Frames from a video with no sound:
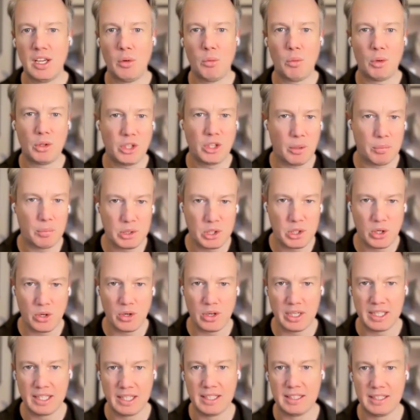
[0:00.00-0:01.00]
what the
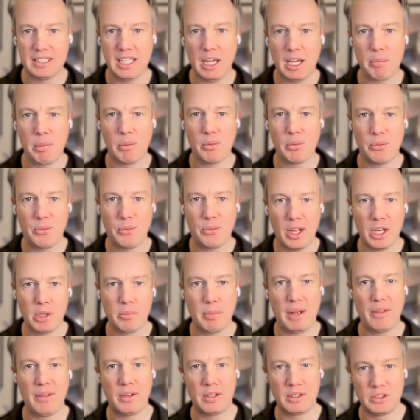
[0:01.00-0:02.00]
opportunity is, how people felt
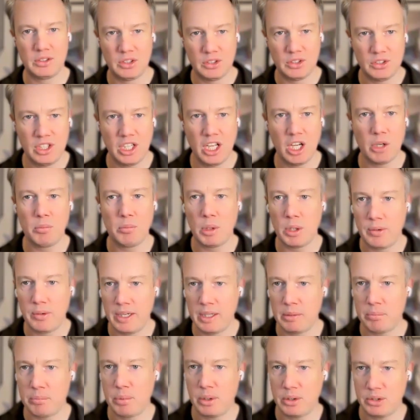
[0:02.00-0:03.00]
about their existing
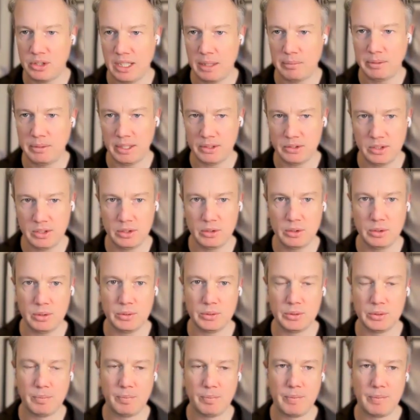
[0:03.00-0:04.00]
unmoderated prototype testing
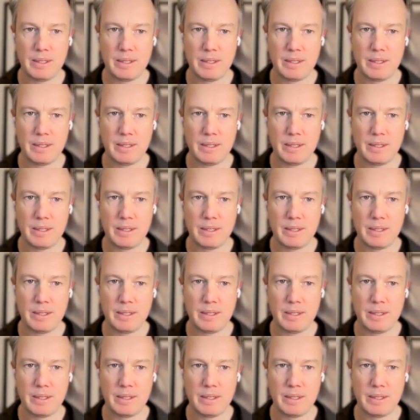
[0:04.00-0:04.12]
tools.